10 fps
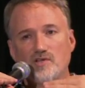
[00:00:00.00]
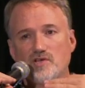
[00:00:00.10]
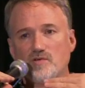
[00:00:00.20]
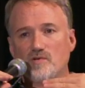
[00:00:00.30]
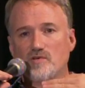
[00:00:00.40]

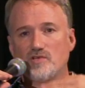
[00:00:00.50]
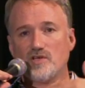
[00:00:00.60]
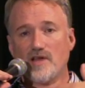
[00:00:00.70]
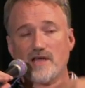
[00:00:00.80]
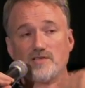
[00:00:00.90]
She
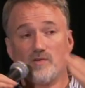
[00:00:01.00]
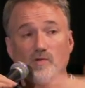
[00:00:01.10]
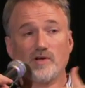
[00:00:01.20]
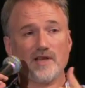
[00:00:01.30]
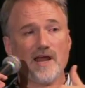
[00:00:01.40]
had actually
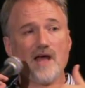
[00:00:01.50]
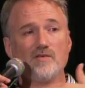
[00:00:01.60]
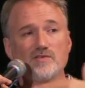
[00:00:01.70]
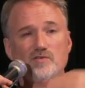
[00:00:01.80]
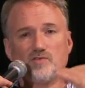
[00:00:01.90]
worked it
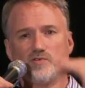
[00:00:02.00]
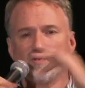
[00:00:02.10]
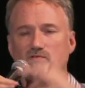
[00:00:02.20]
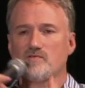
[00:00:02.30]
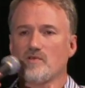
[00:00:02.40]
out, so she
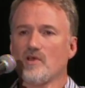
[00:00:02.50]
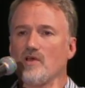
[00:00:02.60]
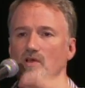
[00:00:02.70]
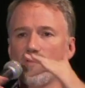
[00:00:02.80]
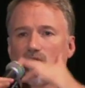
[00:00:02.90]
was
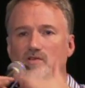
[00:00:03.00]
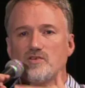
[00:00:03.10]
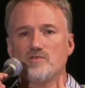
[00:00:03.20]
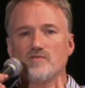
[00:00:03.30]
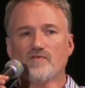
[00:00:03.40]

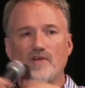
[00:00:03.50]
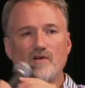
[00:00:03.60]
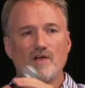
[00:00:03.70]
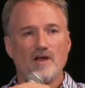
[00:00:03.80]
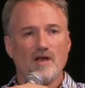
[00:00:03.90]

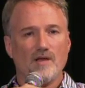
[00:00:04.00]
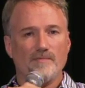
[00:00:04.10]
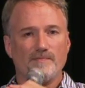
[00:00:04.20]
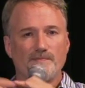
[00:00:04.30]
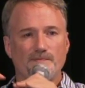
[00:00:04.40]
very
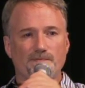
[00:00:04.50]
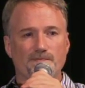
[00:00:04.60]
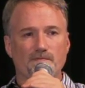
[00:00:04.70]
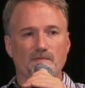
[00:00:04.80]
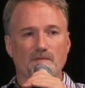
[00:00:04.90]

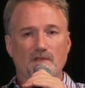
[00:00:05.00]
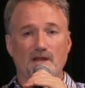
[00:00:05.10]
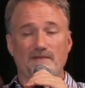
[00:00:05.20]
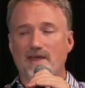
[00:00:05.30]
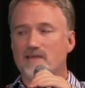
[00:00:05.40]

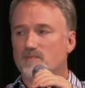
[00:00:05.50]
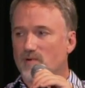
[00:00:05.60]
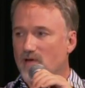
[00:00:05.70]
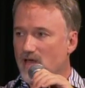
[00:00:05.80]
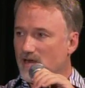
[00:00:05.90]
kind of
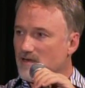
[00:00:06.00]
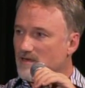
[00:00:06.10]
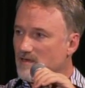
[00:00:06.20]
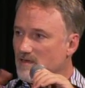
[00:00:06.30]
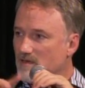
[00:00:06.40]
expert at it.
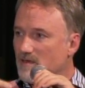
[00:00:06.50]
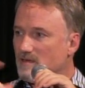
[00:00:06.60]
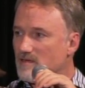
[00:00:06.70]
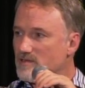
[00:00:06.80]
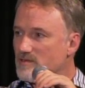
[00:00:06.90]

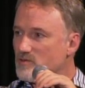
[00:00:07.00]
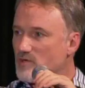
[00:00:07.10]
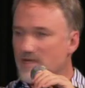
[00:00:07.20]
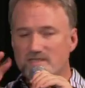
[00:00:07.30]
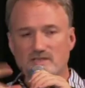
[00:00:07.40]
This
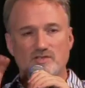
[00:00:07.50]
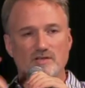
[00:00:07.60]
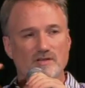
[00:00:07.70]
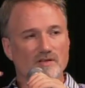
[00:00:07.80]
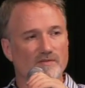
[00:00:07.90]

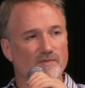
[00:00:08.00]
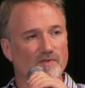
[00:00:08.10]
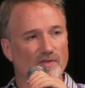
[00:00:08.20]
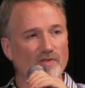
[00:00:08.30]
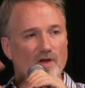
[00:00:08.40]
transition,
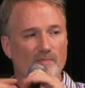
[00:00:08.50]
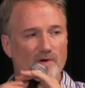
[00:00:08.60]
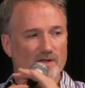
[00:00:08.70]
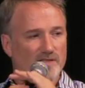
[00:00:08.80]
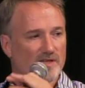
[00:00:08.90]
the thought
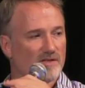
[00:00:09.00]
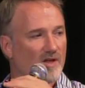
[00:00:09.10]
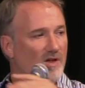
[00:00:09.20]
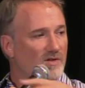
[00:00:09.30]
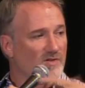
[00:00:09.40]
process.
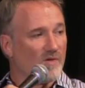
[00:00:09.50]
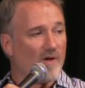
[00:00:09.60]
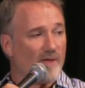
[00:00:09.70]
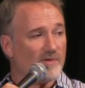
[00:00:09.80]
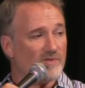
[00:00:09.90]
So
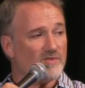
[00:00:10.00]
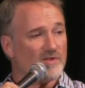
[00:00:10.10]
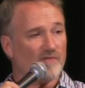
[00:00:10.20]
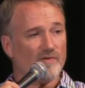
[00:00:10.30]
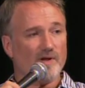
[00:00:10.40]
I would do
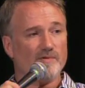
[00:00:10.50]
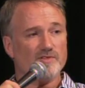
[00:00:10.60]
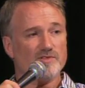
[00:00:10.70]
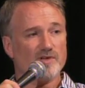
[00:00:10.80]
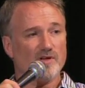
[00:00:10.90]
stuff where I would
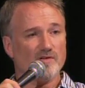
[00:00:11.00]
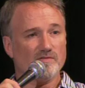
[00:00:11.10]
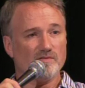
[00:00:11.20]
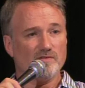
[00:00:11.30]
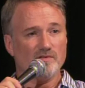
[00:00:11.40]
just go
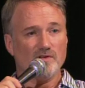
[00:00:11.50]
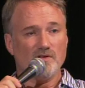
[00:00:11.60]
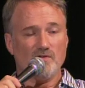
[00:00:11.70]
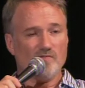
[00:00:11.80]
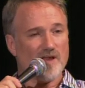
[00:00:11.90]

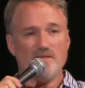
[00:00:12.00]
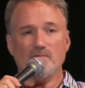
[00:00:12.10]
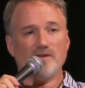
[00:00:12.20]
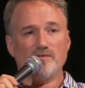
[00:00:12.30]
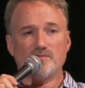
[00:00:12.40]
right in the
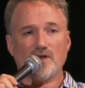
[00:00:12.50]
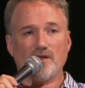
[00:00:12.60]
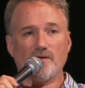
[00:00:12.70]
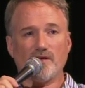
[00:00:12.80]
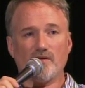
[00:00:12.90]
middle of the talk,
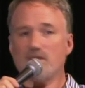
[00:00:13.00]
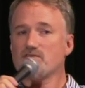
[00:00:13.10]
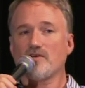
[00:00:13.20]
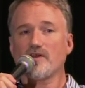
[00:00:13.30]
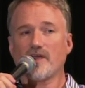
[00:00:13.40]
and I'd go, okay,
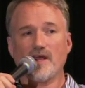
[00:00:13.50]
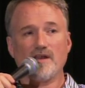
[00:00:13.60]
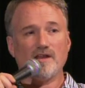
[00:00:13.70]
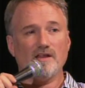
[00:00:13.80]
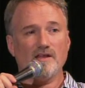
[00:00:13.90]
start again.